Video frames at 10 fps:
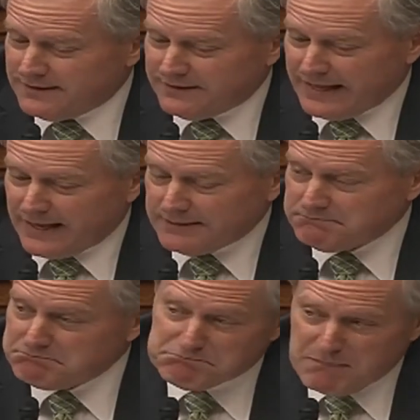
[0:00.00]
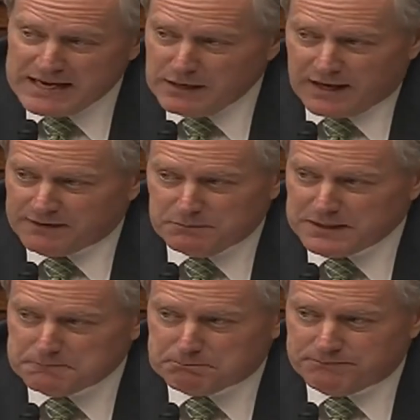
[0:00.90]
that may not have
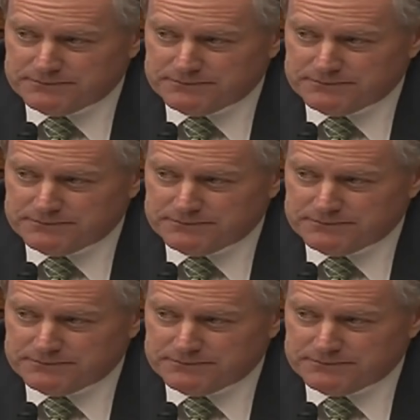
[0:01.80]
been